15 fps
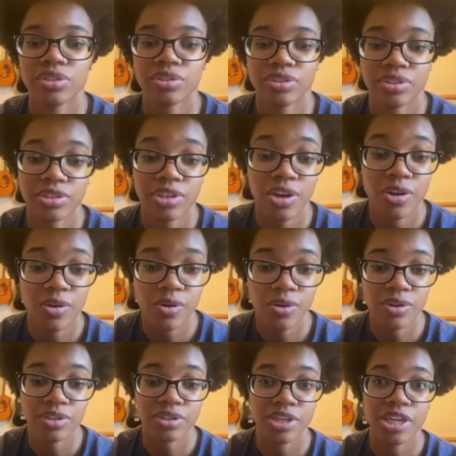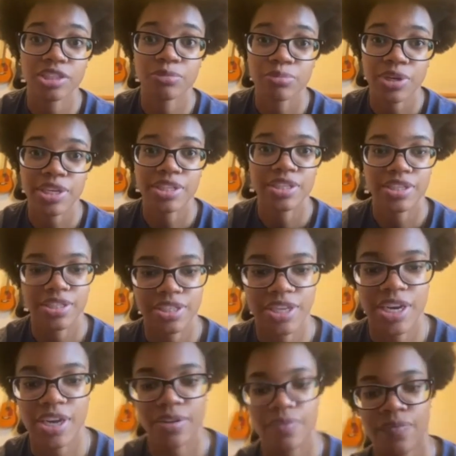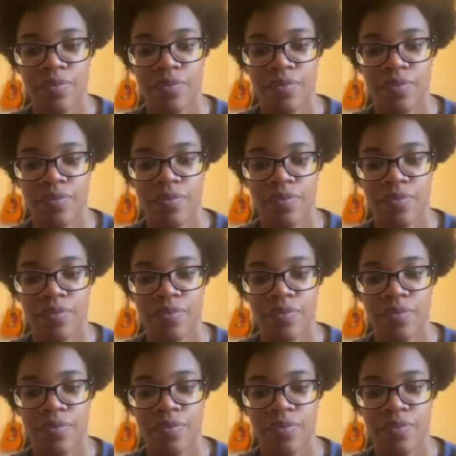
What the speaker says: So let's break this down.